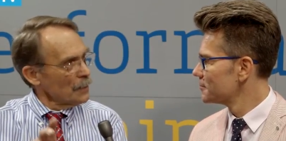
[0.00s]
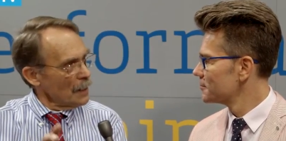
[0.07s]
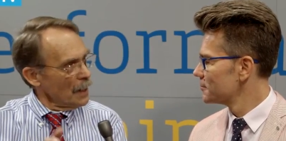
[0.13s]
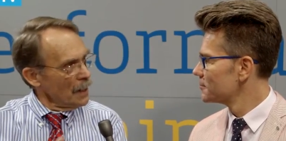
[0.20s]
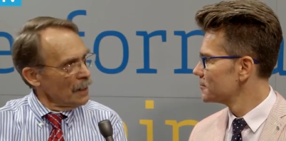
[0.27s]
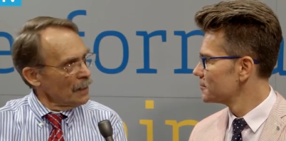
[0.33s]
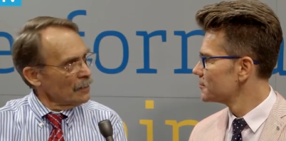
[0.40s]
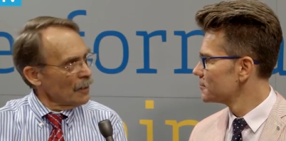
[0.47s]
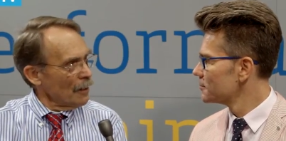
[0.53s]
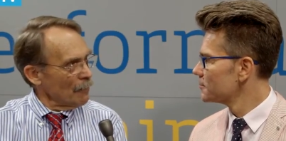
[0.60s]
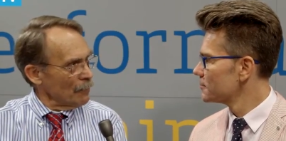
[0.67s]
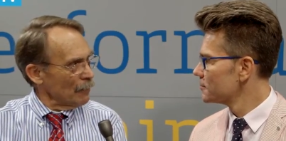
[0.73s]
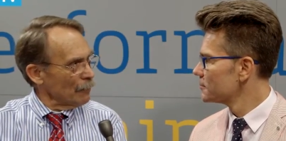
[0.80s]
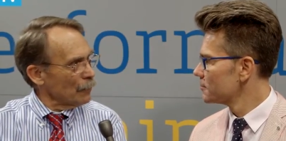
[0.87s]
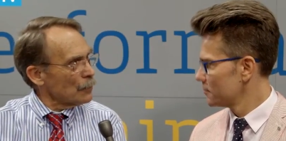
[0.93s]
Speaker 1: the end of
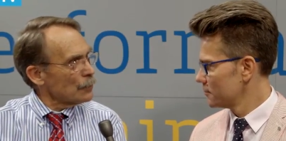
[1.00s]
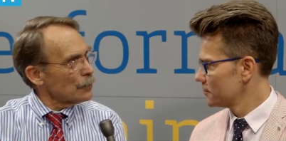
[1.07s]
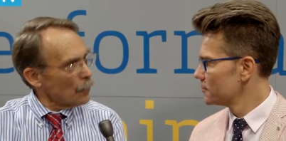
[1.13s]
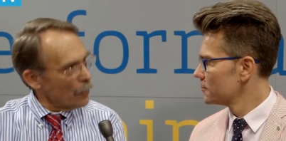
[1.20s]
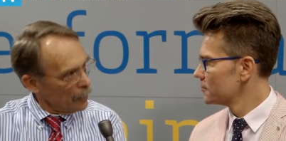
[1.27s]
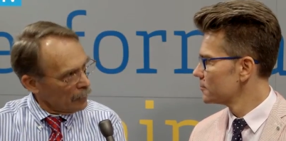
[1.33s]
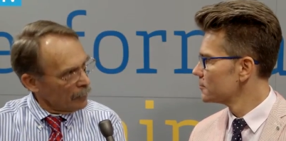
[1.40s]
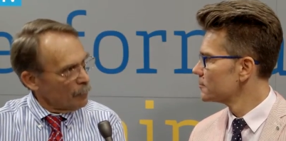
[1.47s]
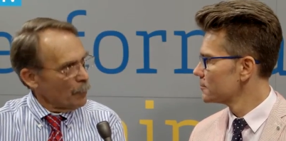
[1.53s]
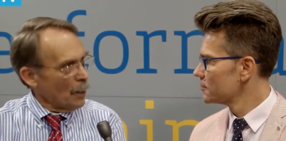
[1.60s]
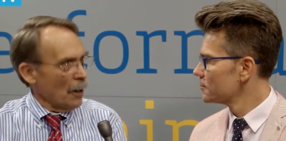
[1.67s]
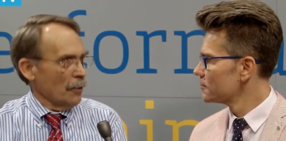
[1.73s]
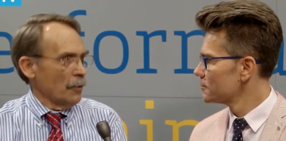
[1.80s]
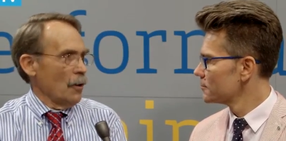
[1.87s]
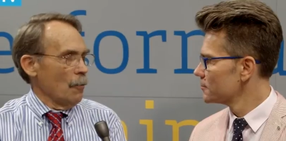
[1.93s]
the first oil
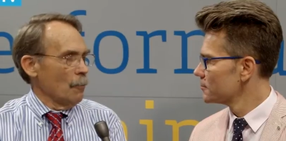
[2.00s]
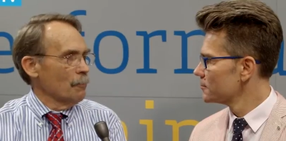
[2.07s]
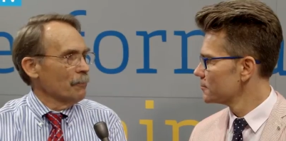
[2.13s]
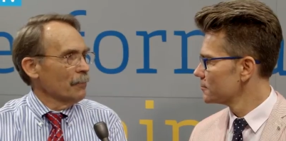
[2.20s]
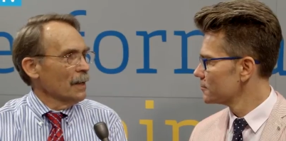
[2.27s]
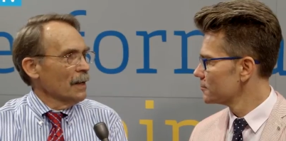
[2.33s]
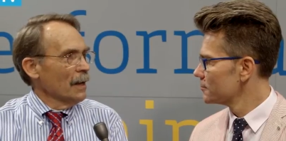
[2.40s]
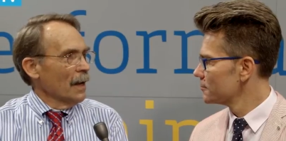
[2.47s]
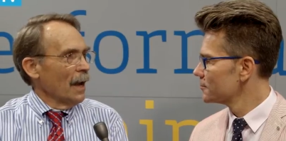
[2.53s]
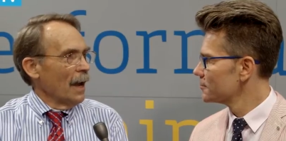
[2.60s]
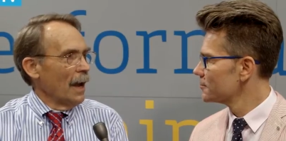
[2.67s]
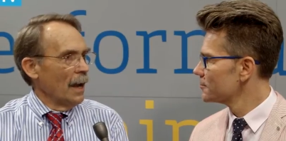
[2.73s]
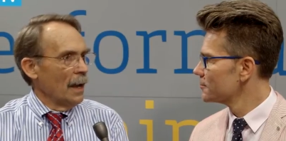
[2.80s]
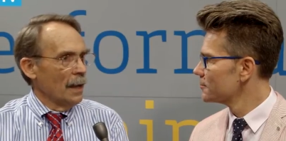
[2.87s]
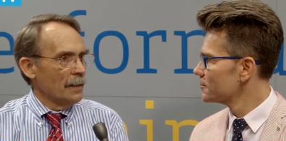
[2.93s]
embargo.
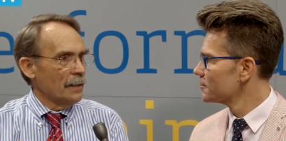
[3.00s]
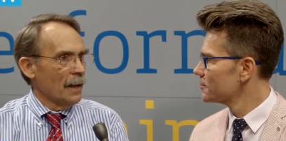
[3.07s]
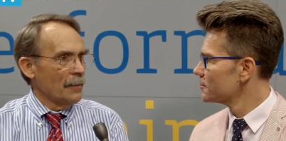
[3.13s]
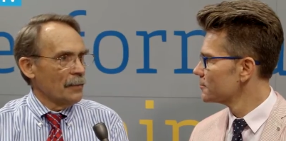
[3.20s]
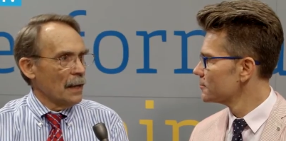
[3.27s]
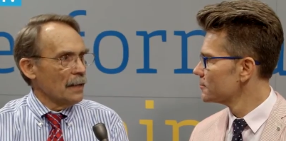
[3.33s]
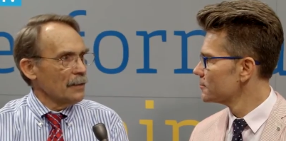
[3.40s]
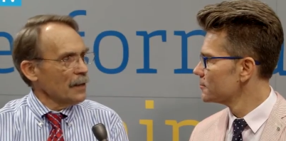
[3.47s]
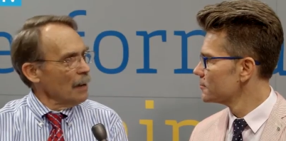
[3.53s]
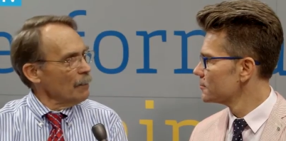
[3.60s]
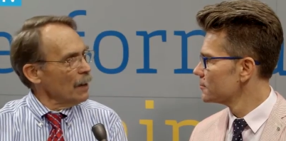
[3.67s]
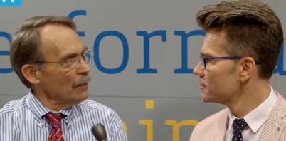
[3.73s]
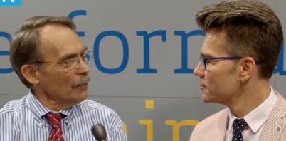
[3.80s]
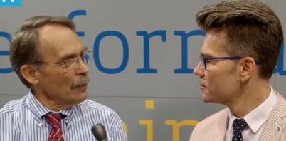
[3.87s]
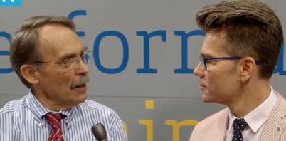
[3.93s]
And at that time,
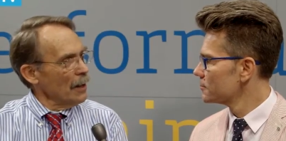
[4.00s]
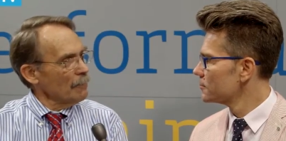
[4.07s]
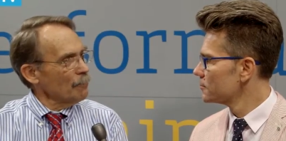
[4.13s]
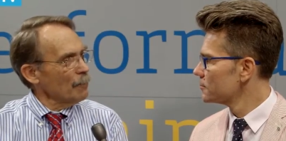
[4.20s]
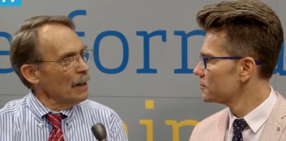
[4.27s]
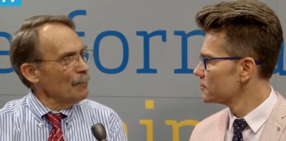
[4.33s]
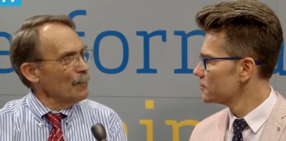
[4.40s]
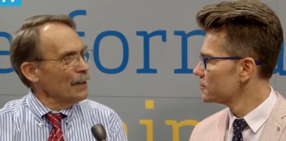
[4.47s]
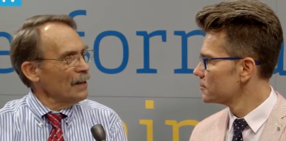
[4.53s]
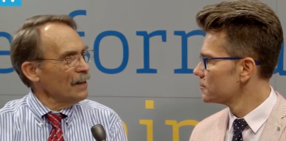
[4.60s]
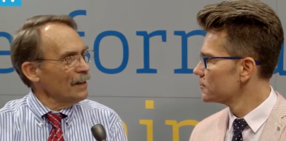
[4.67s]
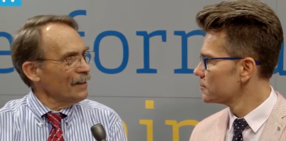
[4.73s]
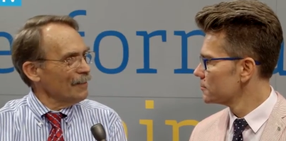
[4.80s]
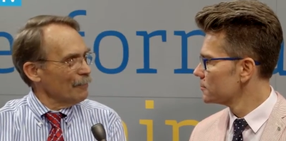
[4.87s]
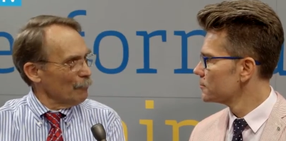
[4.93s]
I thought
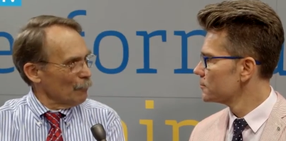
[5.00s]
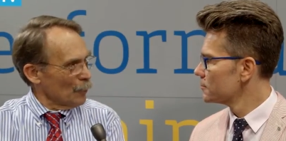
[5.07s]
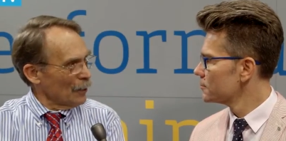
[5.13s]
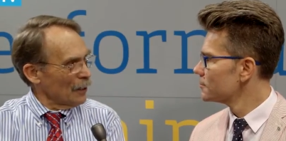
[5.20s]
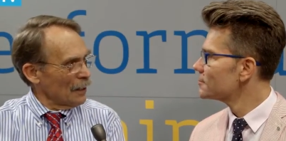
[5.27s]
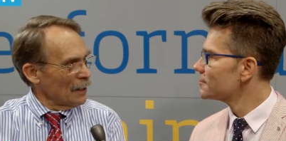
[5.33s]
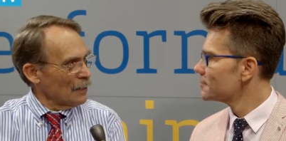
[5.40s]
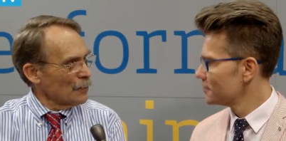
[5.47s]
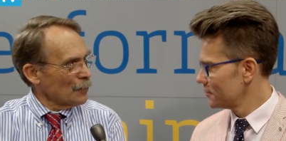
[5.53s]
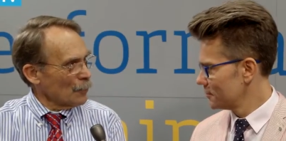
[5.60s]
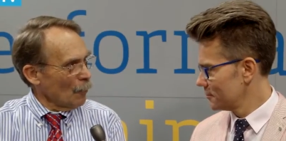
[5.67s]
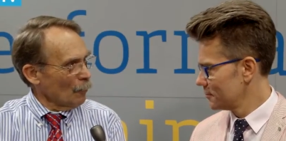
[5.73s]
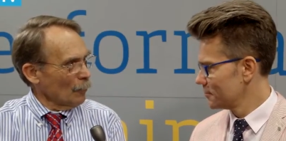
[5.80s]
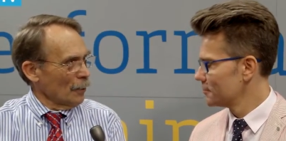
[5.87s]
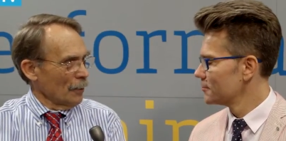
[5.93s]
maybe working in
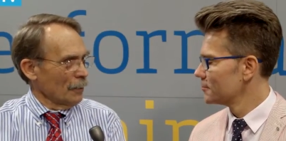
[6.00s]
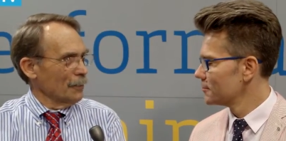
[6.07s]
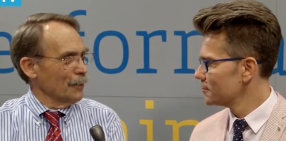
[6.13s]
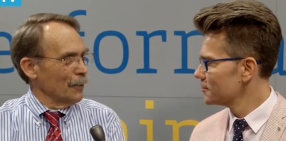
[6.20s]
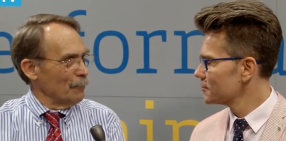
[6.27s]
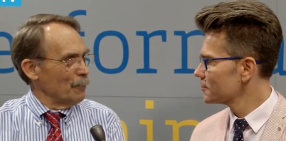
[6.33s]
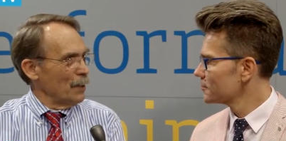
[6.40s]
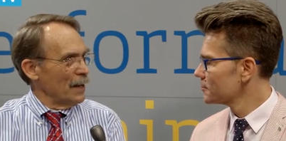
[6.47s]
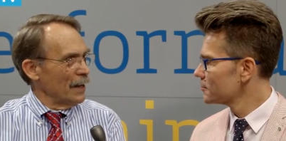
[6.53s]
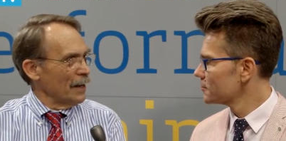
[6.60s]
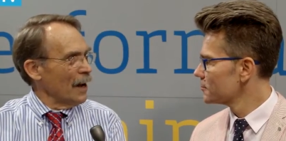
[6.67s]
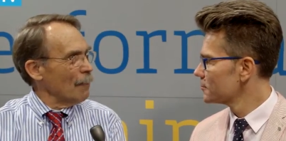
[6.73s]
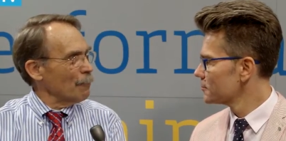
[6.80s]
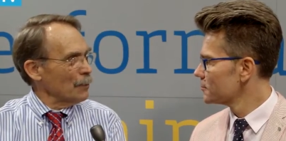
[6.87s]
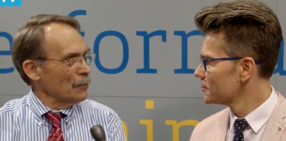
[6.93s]
solar could be an
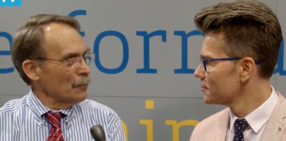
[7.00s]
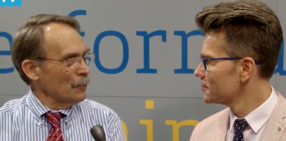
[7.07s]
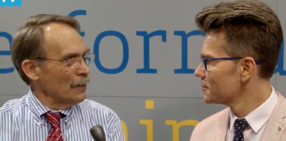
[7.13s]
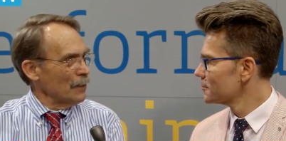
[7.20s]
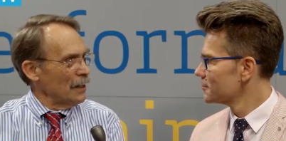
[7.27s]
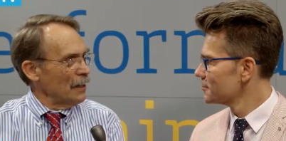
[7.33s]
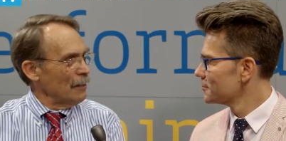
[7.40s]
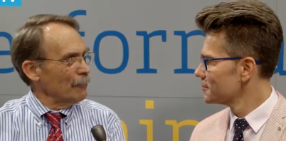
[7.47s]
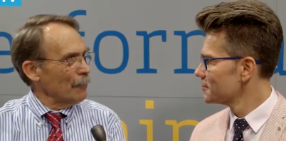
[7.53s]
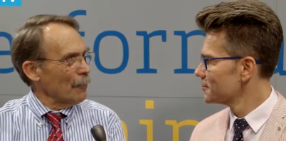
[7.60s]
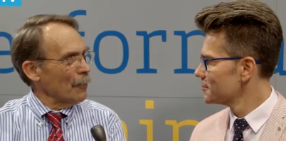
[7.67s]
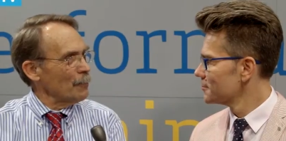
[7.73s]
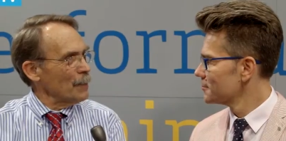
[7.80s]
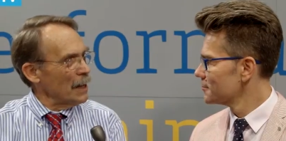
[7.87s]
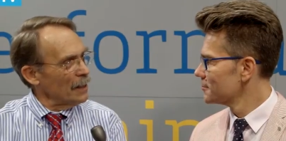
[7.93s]
opportunity
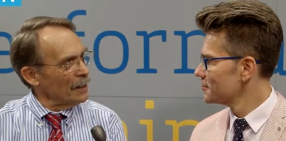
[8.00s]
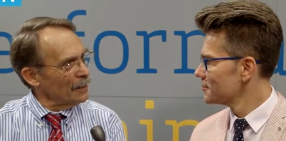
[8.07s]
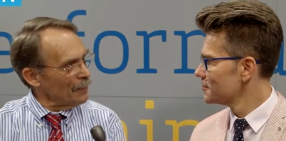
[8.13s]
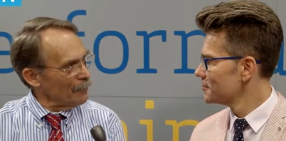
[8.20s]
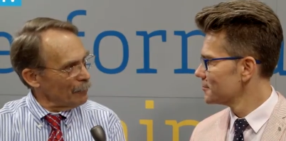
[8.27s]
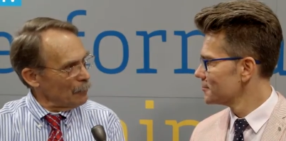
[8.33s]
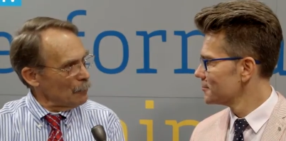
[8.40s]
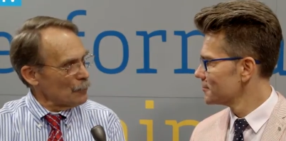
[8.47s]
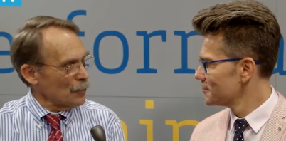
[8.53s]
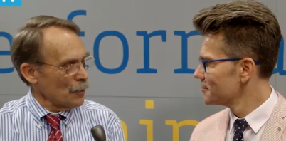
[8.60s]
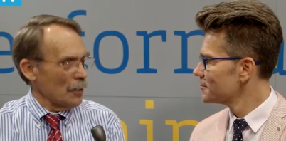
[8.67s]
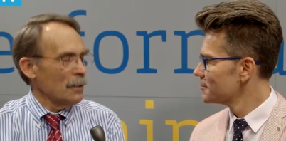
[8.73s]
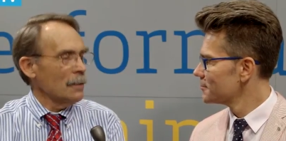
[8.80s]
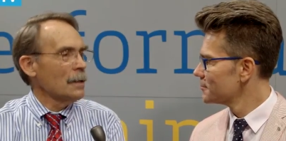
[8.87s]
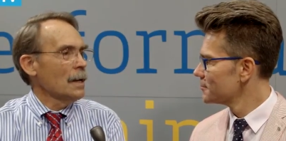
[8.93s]
for me in the
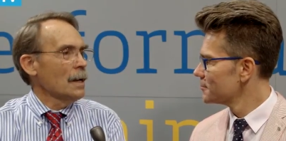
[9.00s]
future.